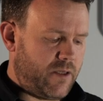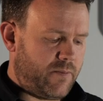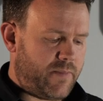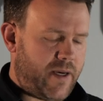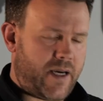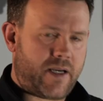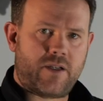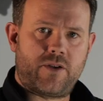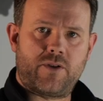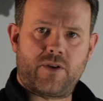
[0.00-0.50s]
you
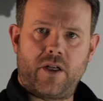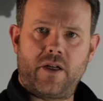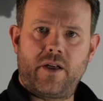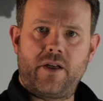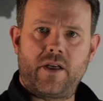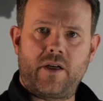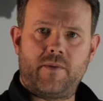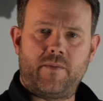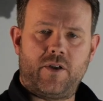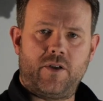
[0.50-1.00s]
back to the
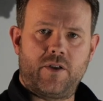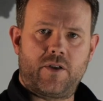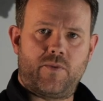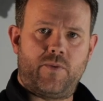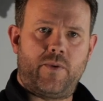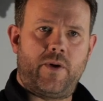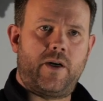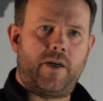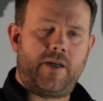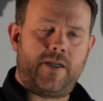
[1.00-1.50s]
linear mode,
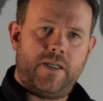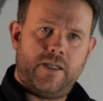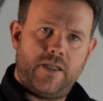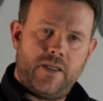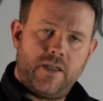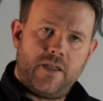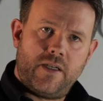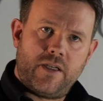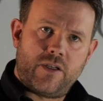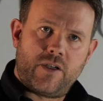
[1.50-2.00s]
where
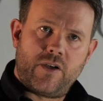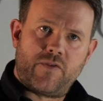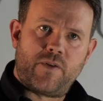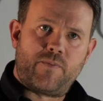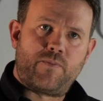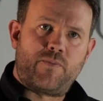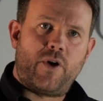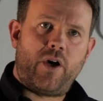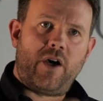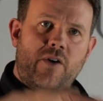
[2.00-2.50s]
you have a
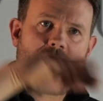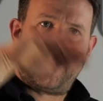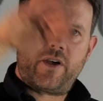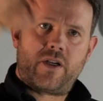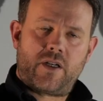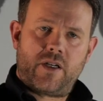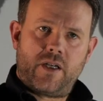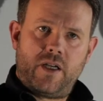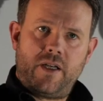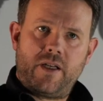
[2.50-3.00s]

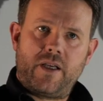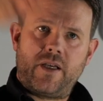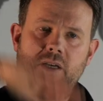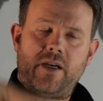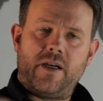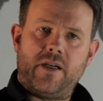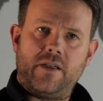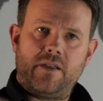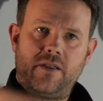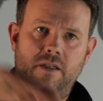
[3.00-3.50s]
perfect
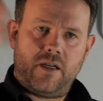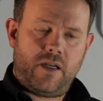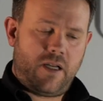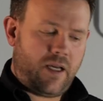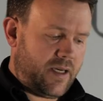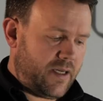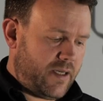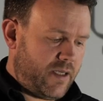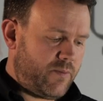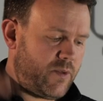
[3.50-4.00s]
linear
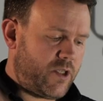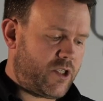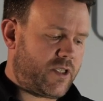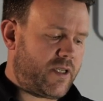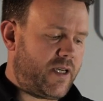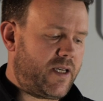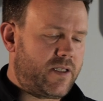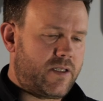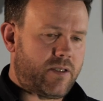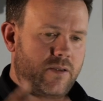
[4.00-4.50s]
line, which
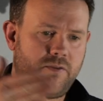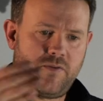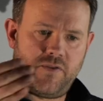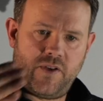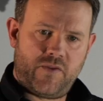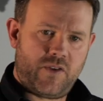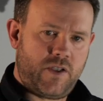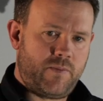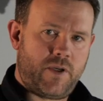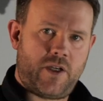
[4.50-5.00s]
takes you
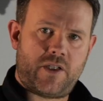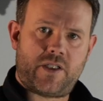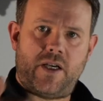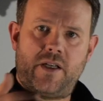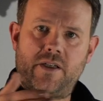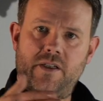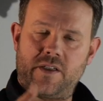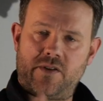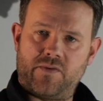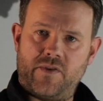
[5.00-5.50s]

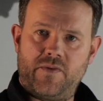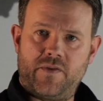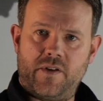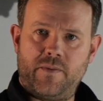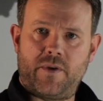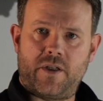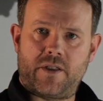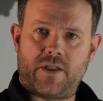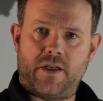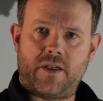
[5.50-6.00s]
50% as
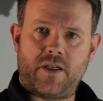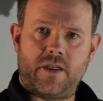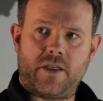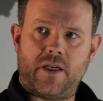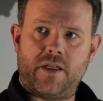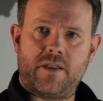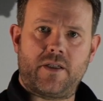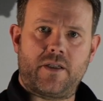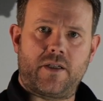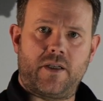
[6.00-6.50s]
50%
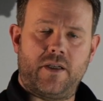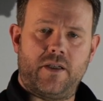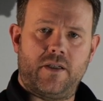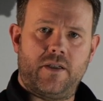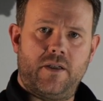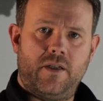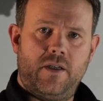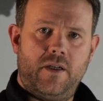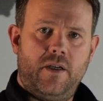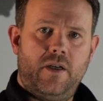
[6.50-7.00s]
intensity,
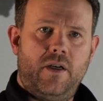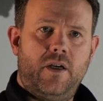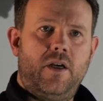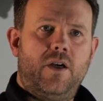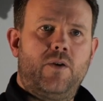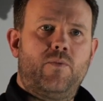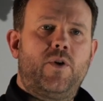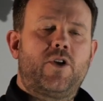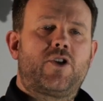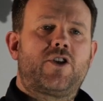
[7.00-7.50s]

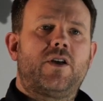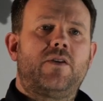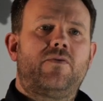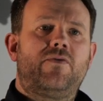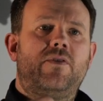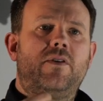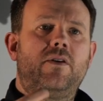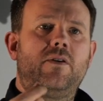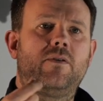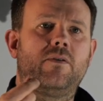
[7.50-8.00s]
which
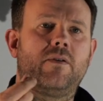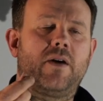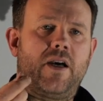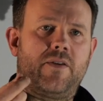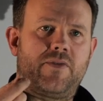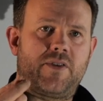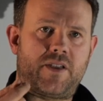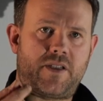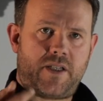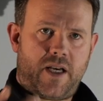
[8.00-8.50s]
if you
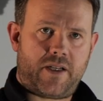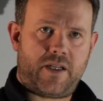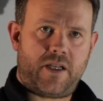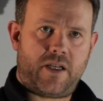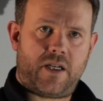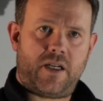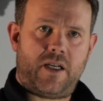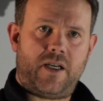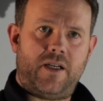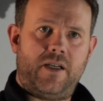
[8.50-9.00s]
have
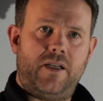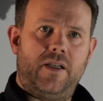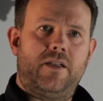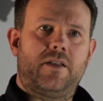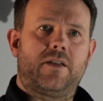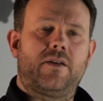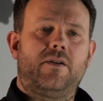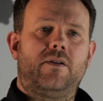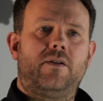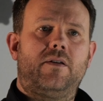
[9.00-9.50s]
static light
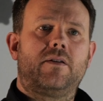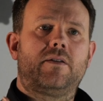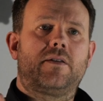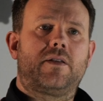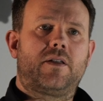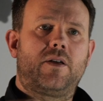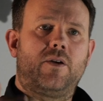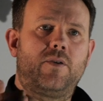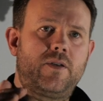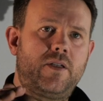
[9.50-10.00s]
or
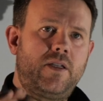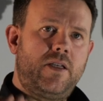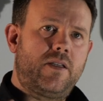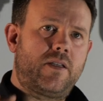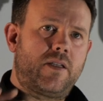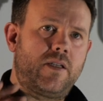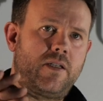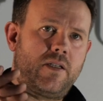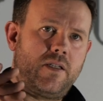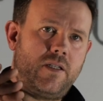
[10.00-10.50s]
don't
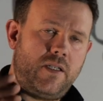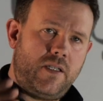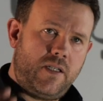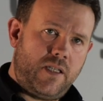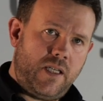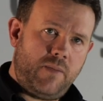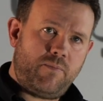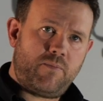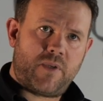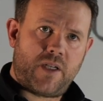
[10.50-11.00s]
need the
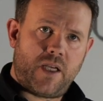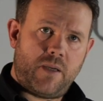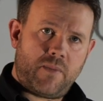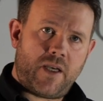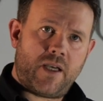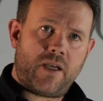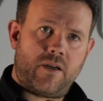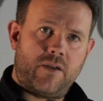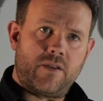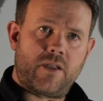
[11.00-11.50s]
deep
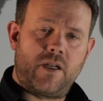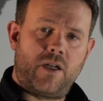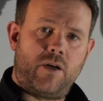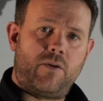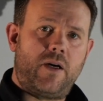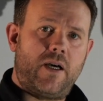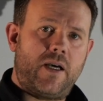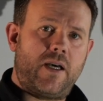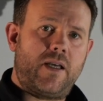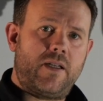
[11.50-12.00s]
dimming on the
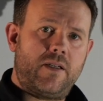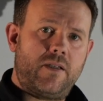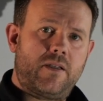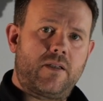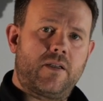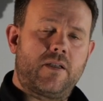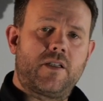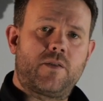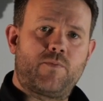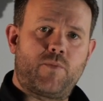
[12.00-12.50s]
lower end
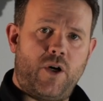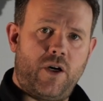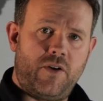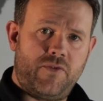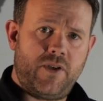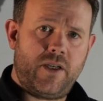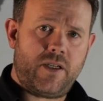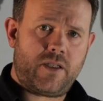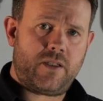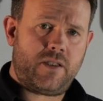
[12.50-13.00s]
is
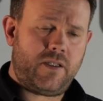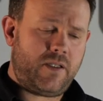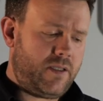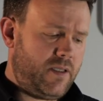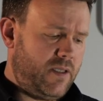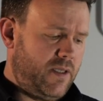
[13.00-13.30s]
perfect.